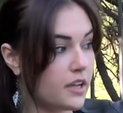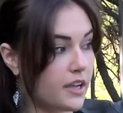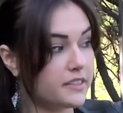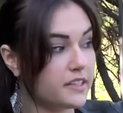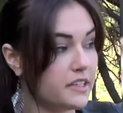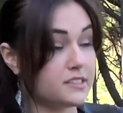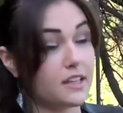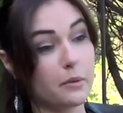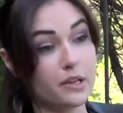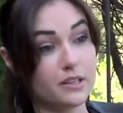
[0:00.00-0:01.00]
Anthony, is
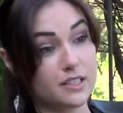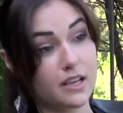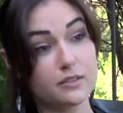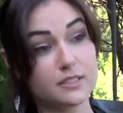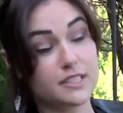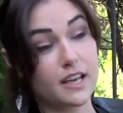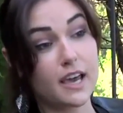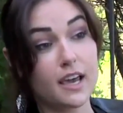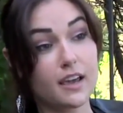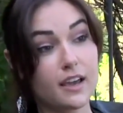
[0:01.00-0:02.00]
coming into town
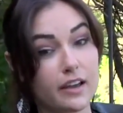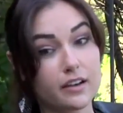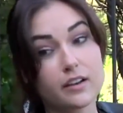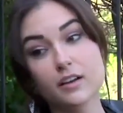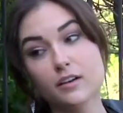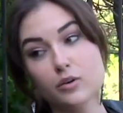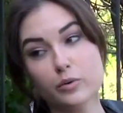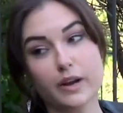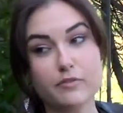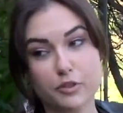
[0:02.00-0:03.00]
today, and we're gonna have